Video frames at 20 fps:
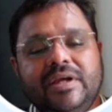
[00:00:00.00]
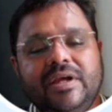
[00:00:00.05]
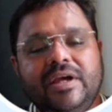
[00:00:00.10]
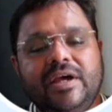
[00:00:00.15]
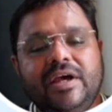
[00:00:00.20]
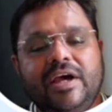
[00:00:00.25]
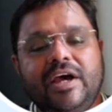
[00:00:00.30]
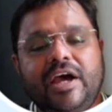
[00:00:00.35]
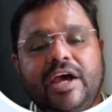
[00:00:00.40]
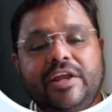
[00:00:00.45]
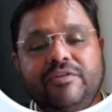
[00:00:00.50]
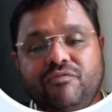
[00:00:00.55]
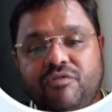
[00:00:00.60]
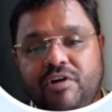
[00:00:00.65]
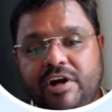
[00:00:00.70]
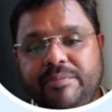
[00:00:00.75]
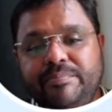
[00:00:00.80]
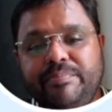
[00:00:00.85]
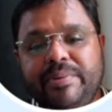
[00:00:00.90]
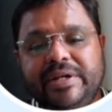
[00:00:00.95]
And
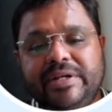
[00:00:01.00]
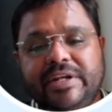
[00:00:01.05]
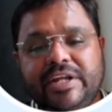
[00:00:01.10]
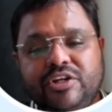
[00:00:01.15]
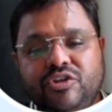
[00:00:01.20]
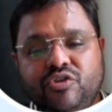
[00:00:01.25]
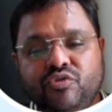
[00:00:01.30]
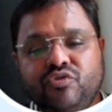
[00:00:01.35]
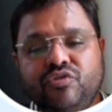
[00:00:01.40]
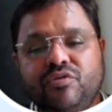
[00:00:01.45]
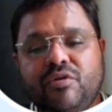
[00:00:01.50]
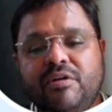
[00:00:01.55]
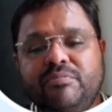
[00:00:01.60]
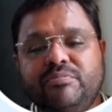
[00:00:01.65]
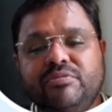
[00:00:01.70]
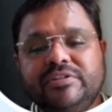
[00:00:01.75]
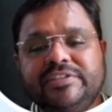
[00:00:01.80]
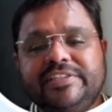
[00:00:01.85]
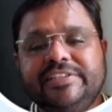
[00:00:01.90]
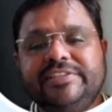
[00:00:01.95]
1 pen and 2
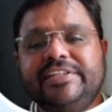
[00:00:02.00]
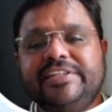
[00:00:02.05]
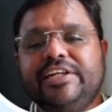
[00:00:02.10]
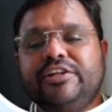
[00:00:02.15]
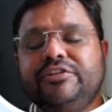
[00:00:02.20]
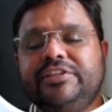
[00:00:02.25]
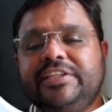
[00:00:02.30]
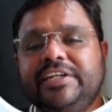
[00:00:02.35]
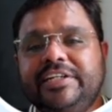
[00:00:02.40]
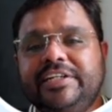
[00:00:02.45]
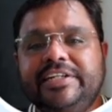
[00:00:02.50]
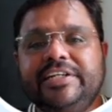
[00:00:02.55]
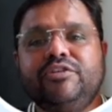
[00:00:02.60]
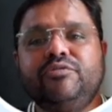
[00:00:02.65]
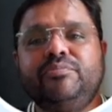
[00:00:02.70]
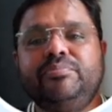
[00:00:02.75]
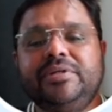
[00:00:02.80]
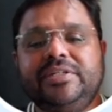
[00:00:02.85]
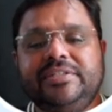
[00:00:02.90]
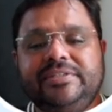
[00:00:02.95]
notebooks is equal to 30
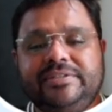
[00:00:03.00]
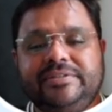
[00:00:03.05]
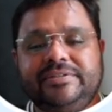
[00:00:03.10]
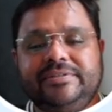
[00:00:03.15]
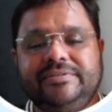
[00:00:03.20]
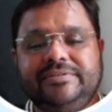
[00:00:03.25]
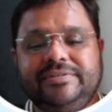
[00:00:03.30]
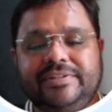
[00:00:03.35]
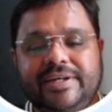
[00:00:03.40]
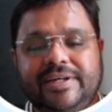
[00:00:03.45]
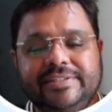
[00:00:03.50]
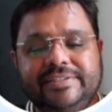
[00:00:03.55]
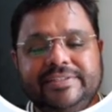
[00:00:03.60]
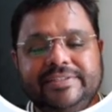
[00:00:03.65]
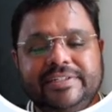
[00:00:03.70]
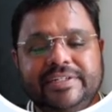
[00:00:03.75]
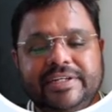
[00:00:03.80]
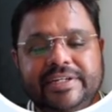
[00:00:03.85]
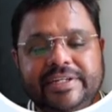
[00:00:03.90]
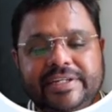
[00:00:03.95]
rupees as
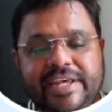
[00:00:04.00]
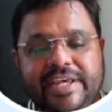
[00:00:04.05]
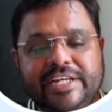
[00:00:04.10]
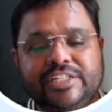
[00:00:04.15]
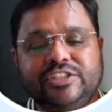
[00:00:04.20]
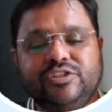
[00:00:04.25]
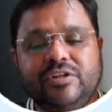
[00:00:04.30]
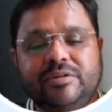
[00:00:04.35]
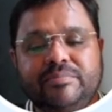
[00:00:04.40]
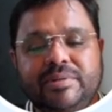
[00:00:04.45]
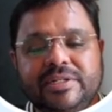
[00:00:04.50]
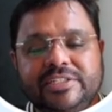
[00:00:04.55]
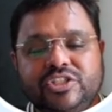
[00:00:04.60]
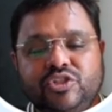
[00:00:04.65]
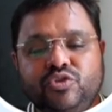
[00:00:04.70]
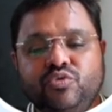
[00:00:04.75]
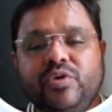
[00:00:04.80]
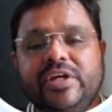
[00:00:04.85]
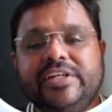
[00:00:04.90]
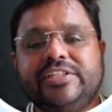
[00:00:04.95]
x1 plus
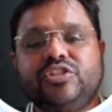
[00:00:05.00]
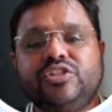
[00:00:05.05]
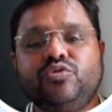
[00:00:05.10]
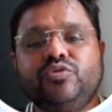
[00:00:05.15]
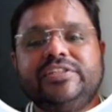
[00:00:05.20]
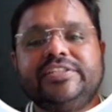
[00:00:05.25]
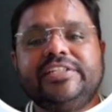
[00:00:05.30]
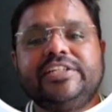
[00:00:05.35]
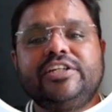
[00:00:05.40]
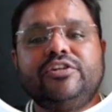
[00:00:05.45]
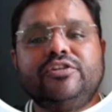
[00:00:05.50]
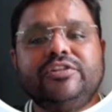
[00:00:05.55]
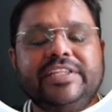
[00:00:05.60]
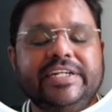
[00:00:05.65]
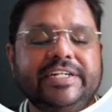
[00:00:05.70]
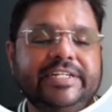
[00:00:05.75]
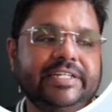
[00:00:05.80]
2x2 is equal to 30.